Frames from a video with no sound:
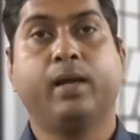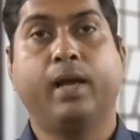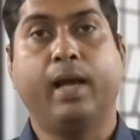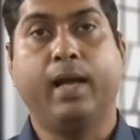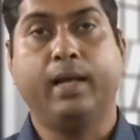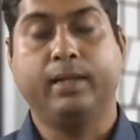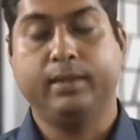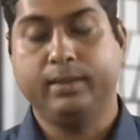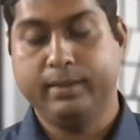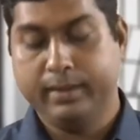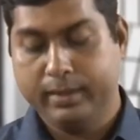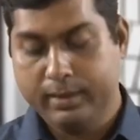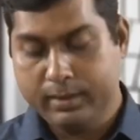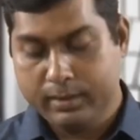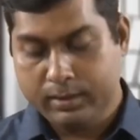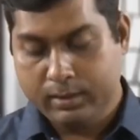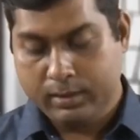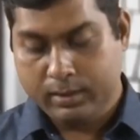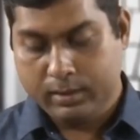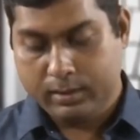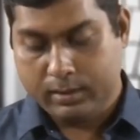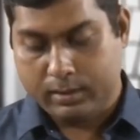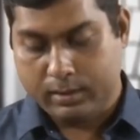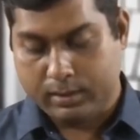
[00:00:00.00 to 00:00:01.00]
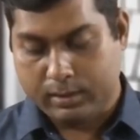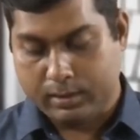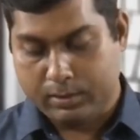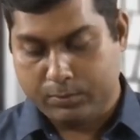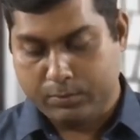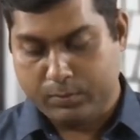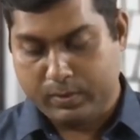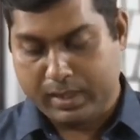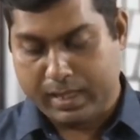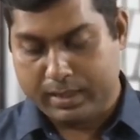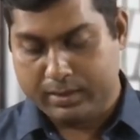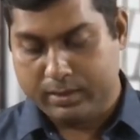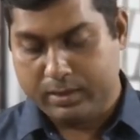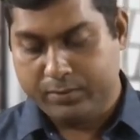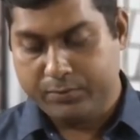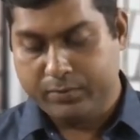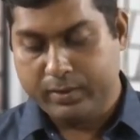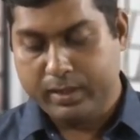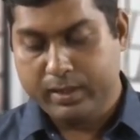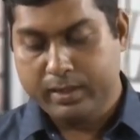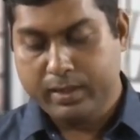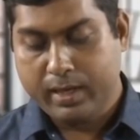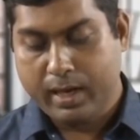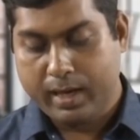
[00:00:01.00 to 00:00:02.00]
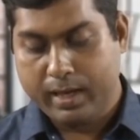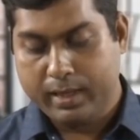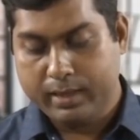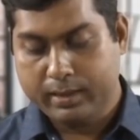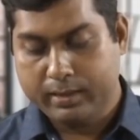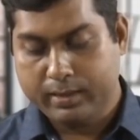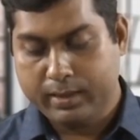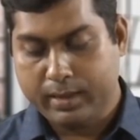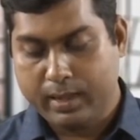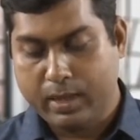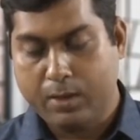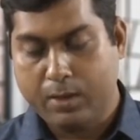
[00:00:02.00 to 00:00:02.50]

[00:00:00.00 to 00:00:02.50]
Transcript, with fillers: and then uh, at different height the